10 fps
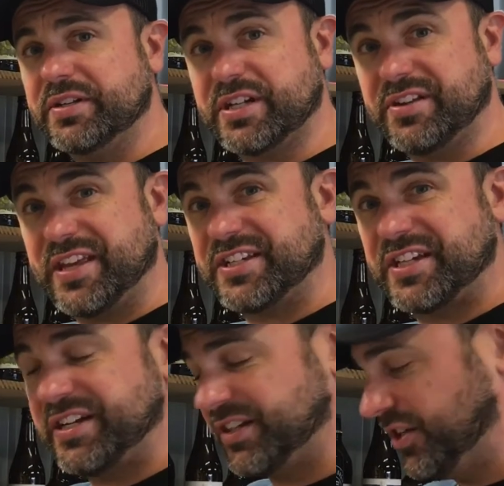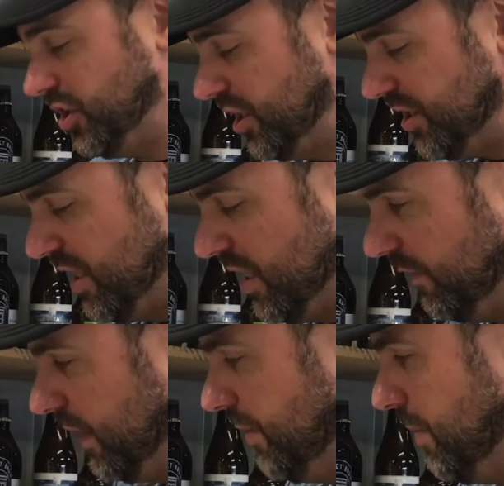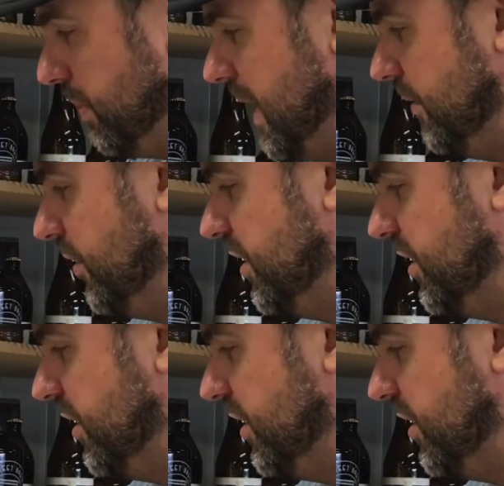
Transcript: So thanks again to the guys for letting me play with